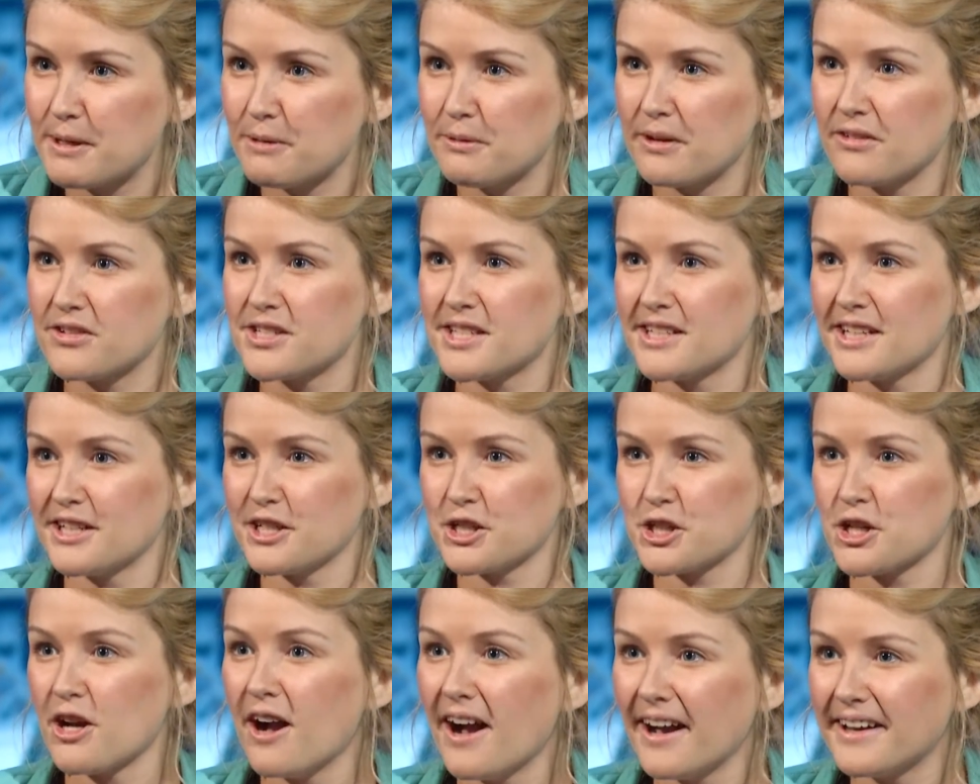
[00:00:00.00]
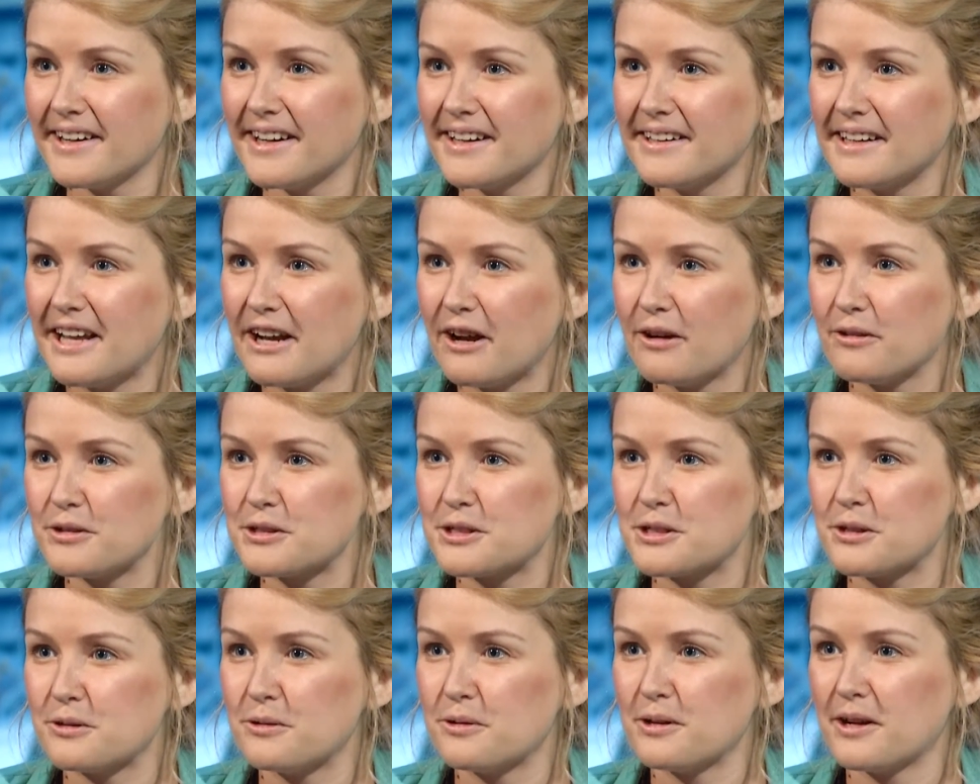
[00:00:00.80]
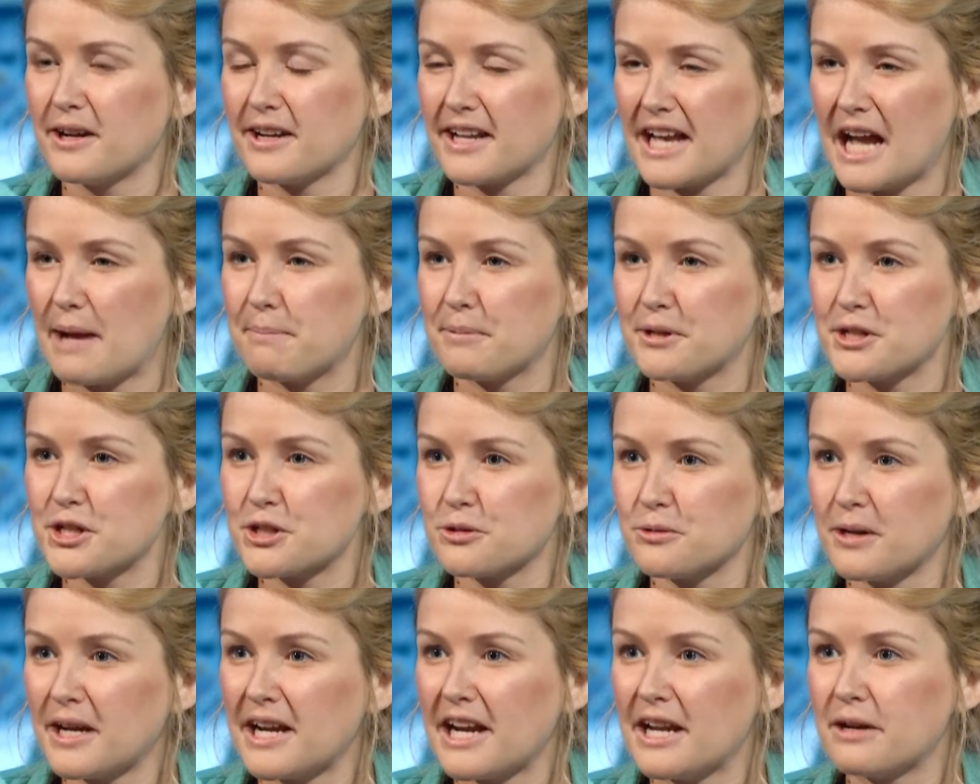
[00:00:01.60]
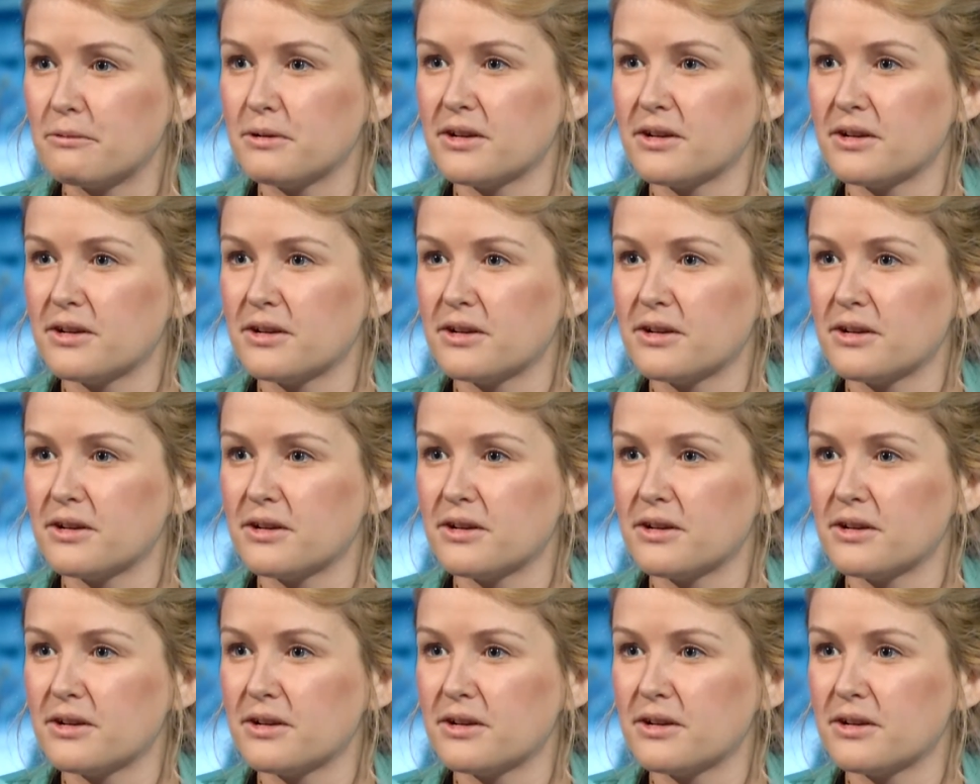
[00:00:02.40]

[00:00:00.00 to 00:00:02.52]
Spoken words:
We've seen China now do a cap and trade.